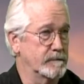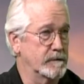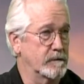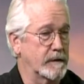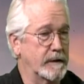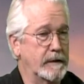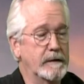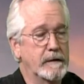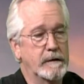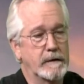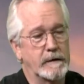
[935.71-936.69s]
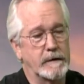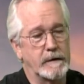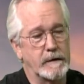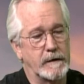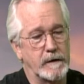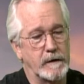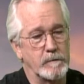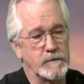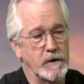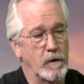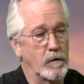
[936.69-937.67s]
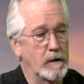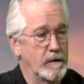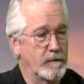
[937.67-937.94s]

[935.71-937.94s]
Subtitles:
Okay. So